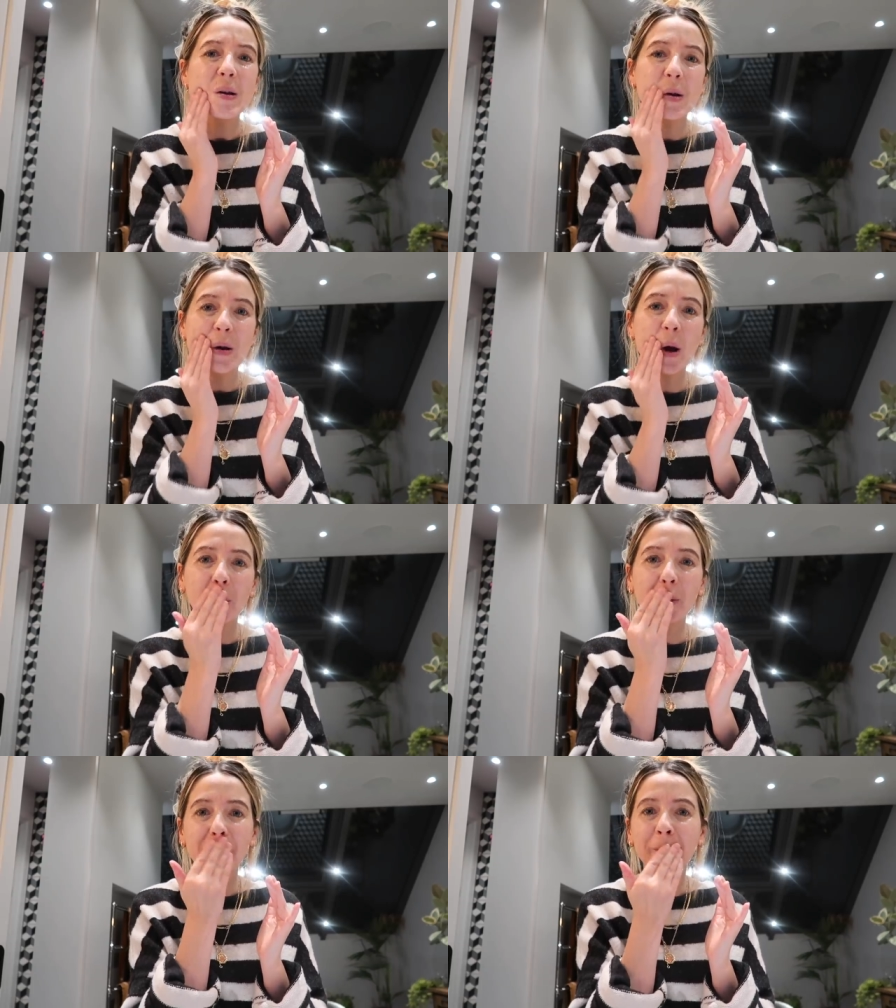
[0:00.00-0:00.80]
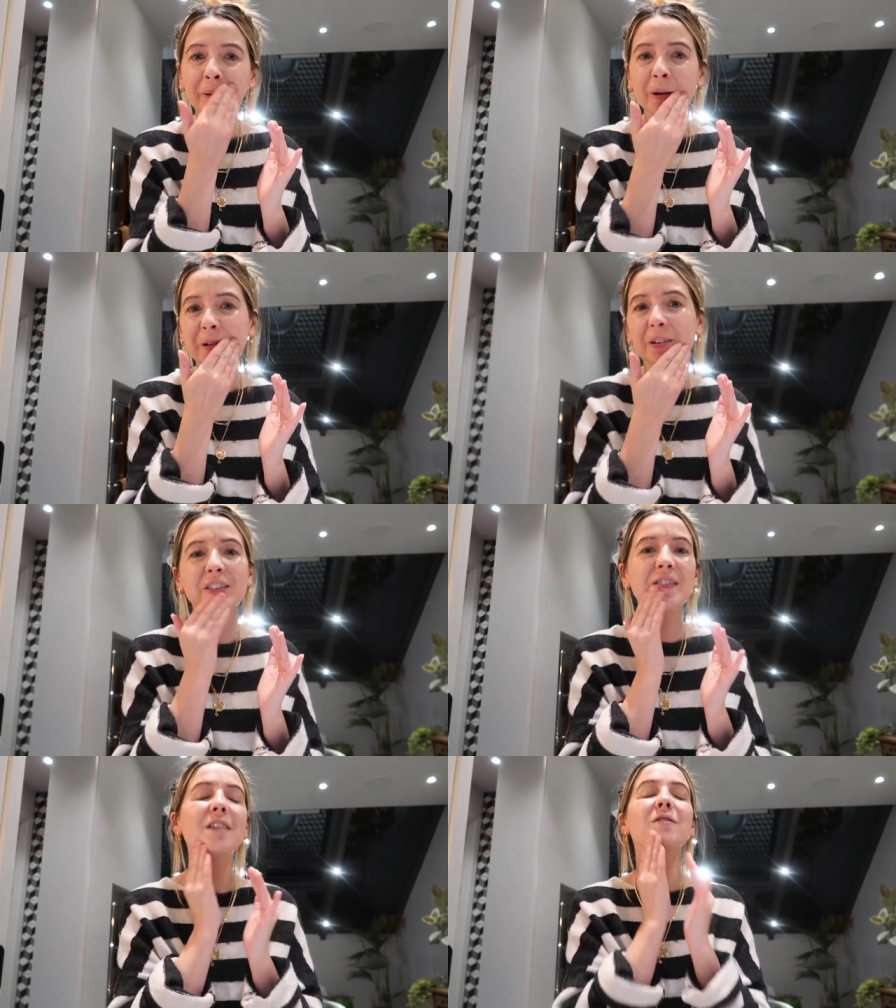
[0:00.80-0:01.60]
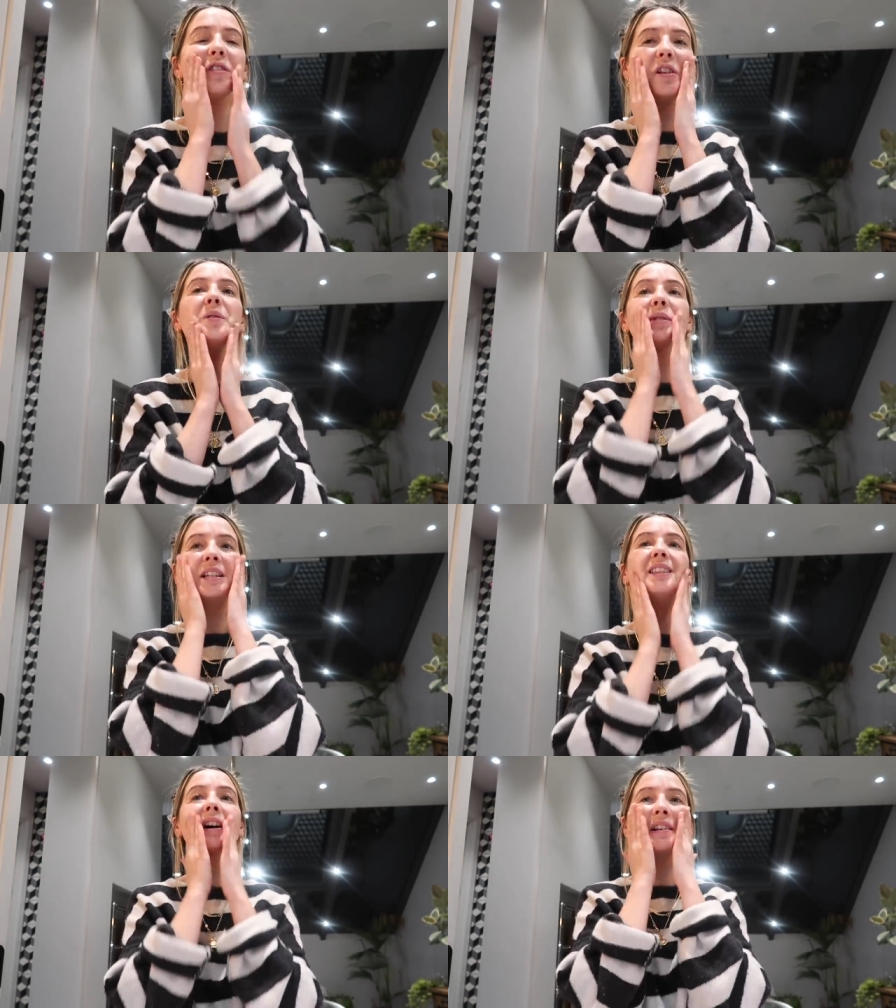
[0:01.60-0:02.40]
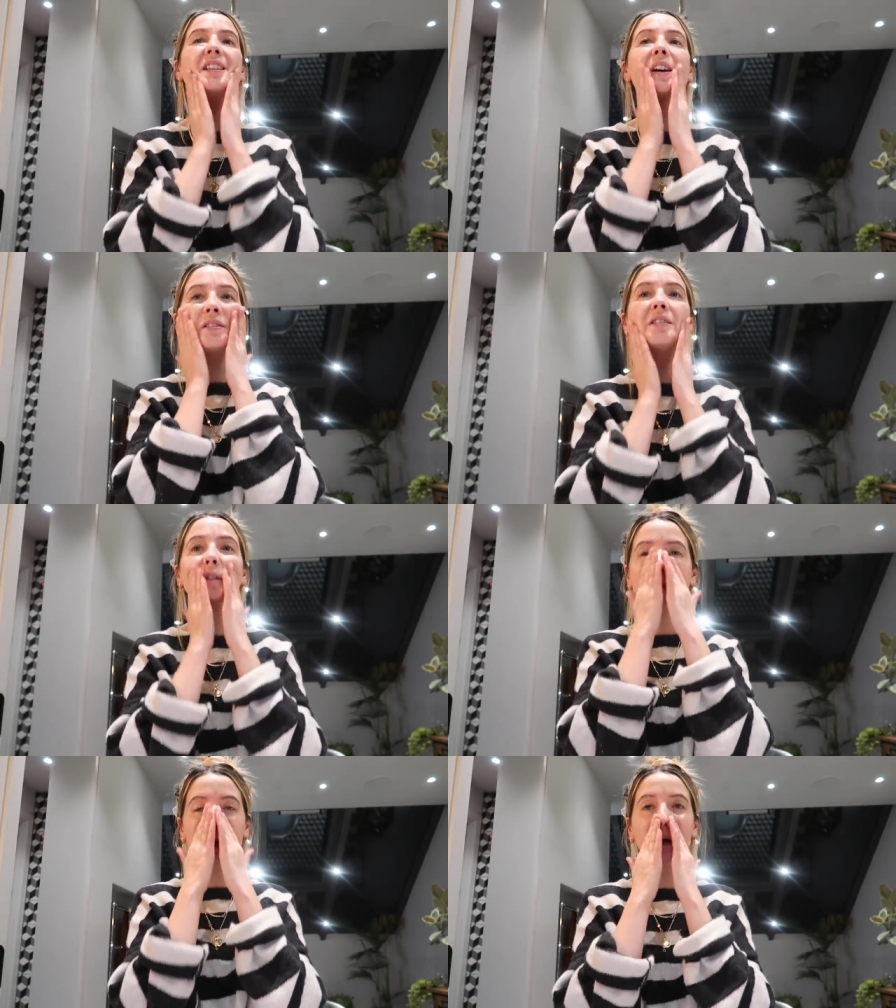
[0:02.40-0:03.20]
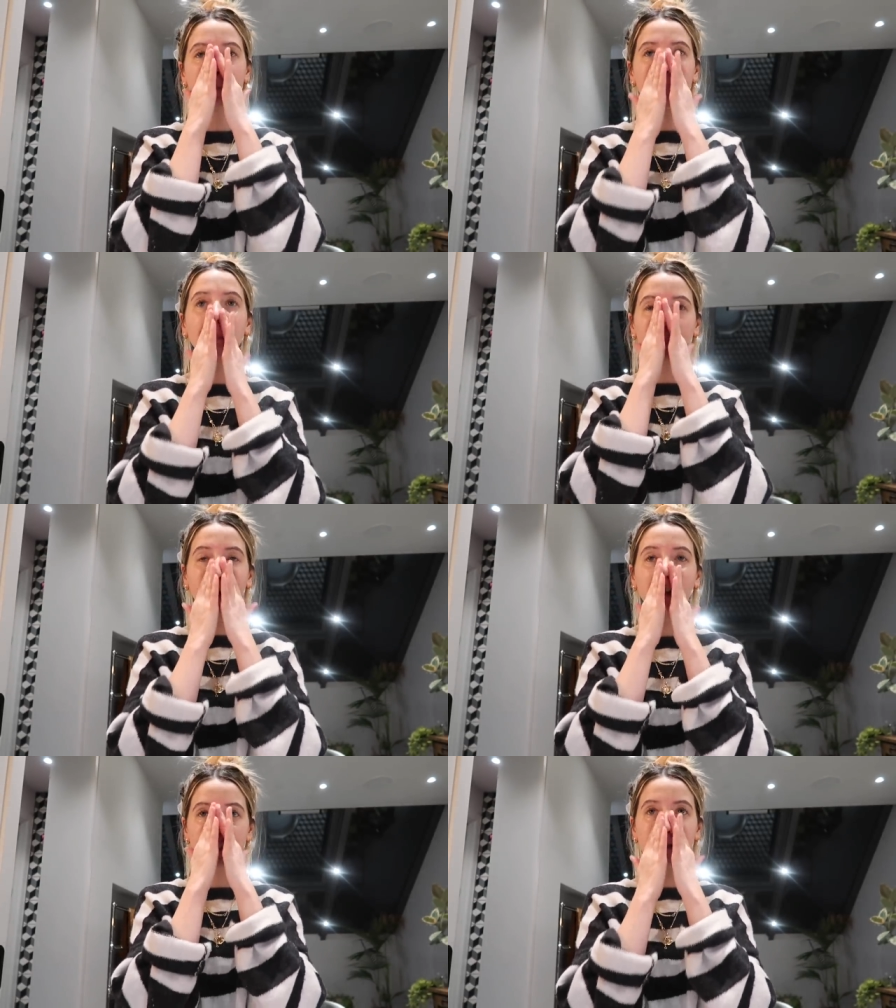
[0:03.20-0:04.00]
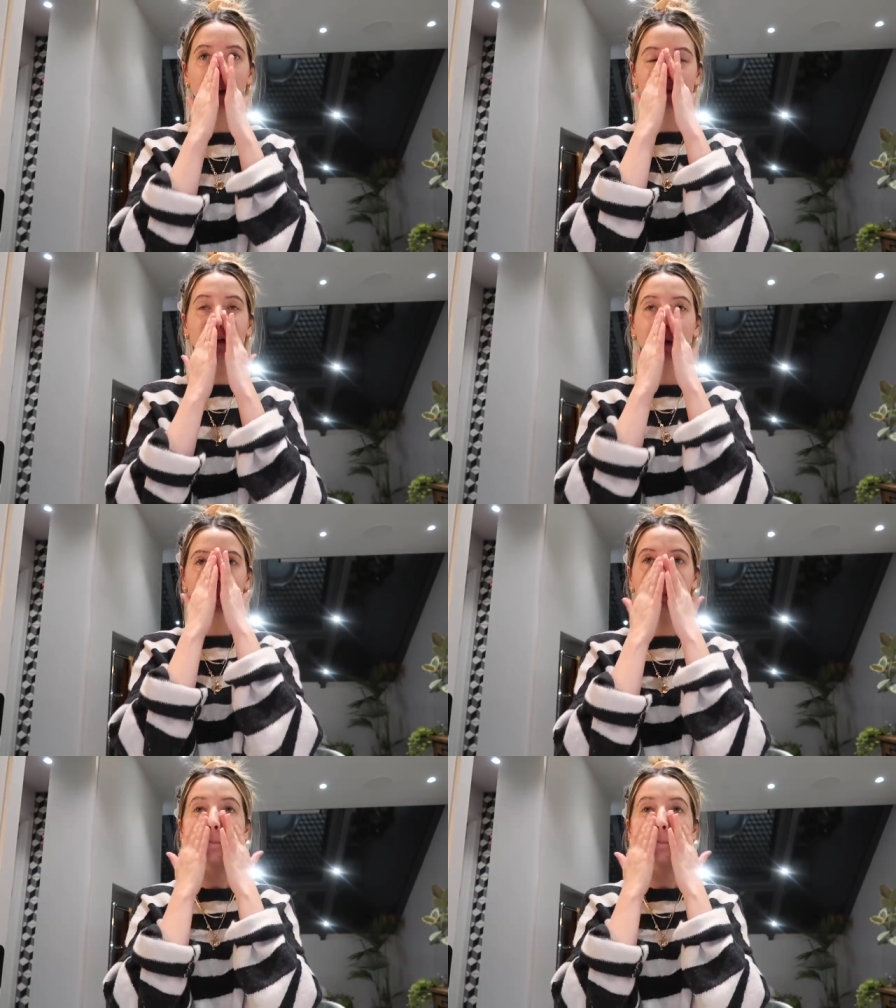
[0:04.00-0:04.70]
no other mascara I've ever used in that sense, um, but I do love it.